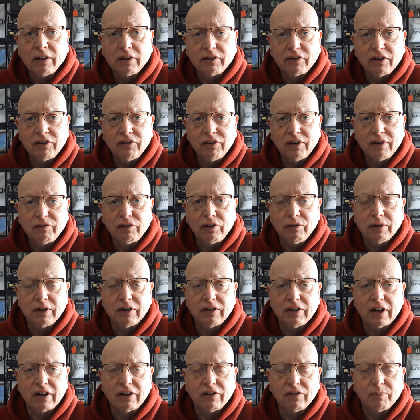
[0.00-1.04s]
While it does
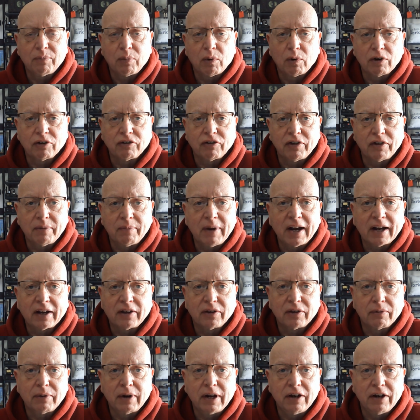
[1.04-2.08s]
have two antenna ports on
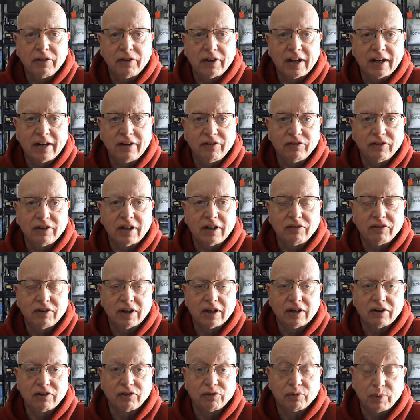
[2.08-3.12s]
the back of the radio, that is
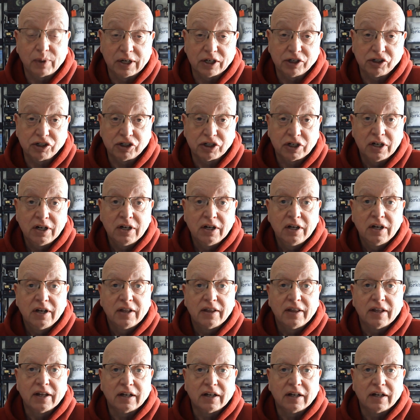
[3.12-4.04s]
an antenna switch